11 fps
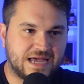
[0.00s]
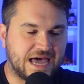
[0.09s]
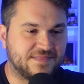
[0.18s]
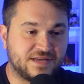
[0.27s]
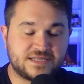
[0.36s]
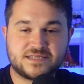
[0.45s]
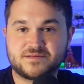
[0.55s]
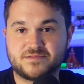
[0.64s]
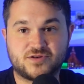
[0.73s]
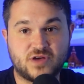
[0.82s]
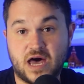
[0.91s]
and this
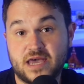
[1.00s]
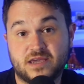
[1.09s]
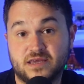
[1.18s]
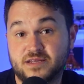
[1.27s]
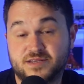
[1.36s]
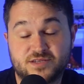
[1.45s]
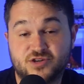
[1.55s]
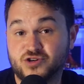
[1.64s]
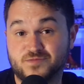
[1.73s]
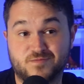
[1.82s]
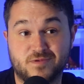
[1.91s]

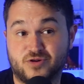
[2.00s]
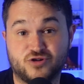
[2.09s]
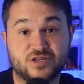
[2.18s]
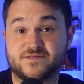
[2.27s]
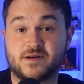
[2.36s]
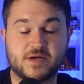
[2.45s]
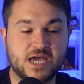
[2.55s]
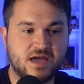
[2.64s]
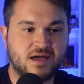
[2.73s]
could crucify me,